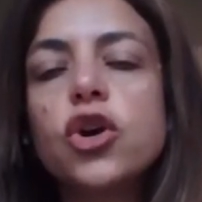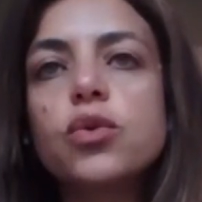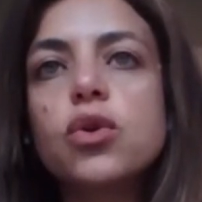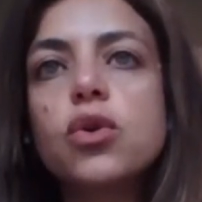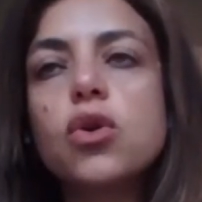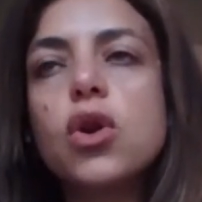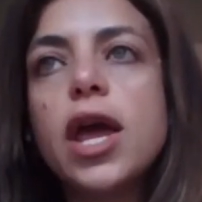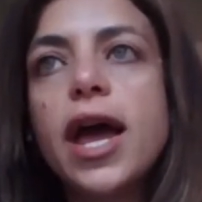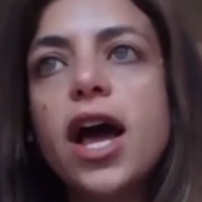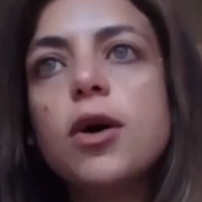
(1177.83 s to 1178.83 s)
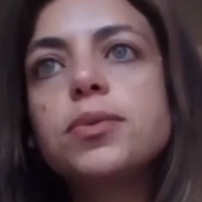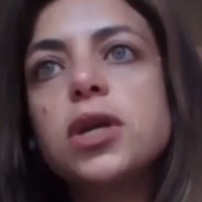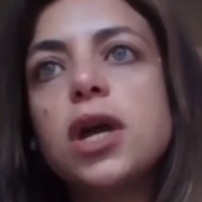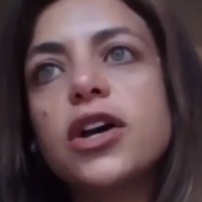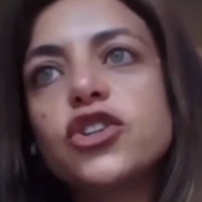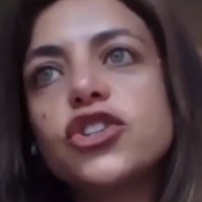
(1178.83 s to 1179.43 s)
you know helped